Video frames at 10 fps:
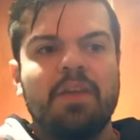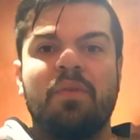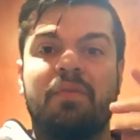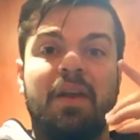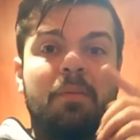
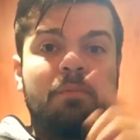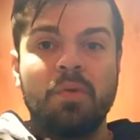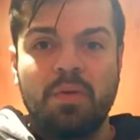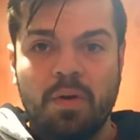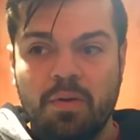You've got a
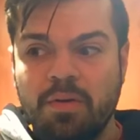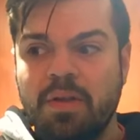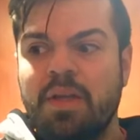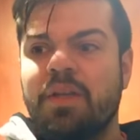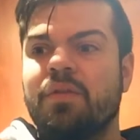mute girl.
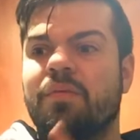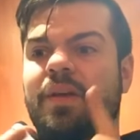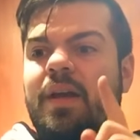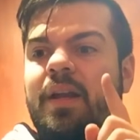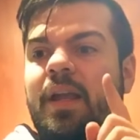You've
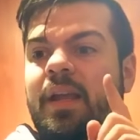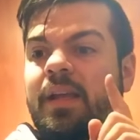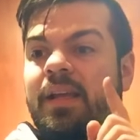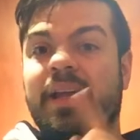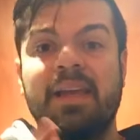got
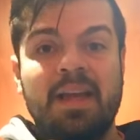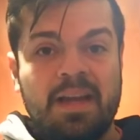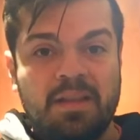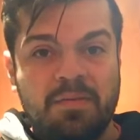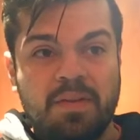a gay
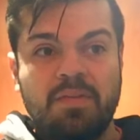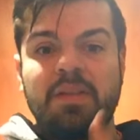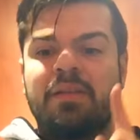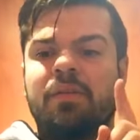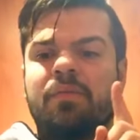guy in the
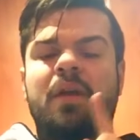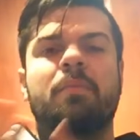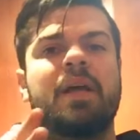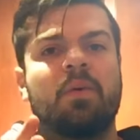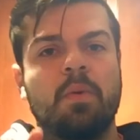50s, and you've got a
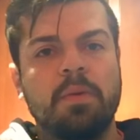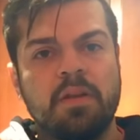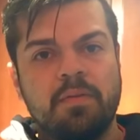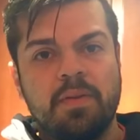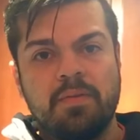black woman
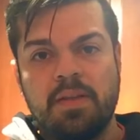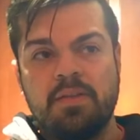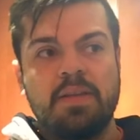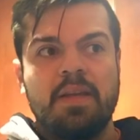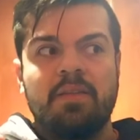in the 50s.